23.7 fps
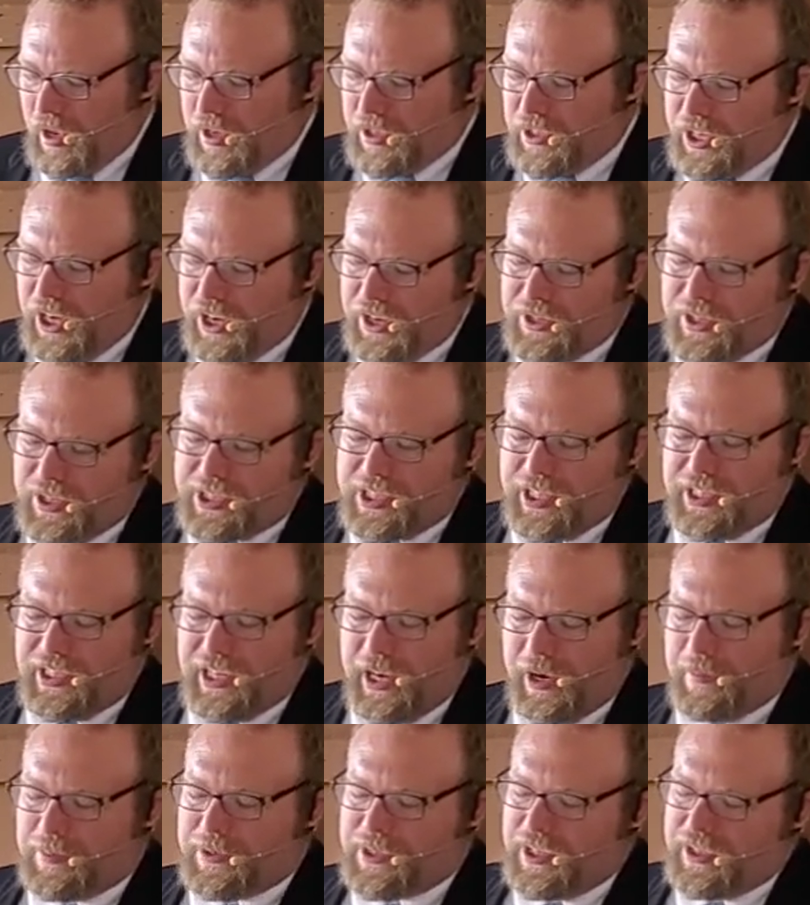Jesus
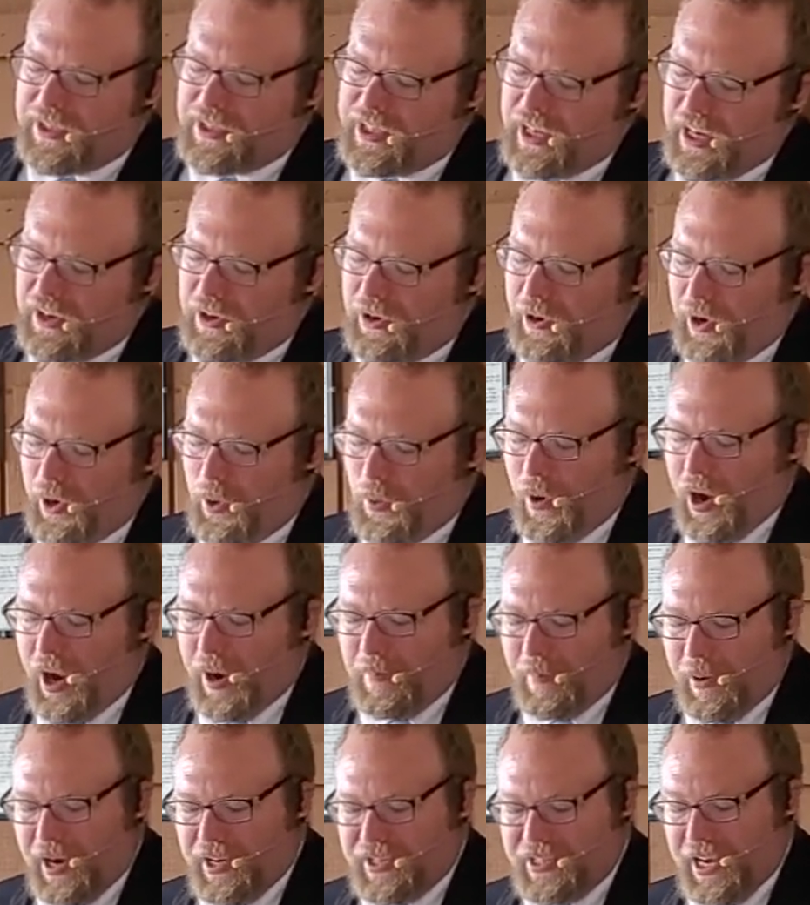attempts to send her away
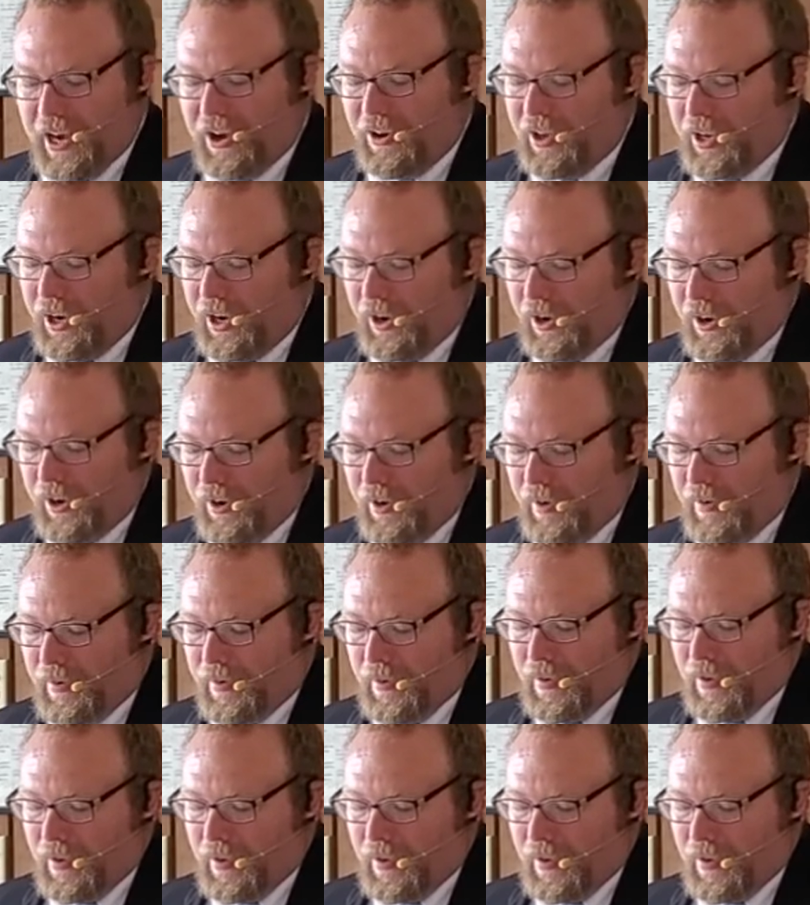by telling her,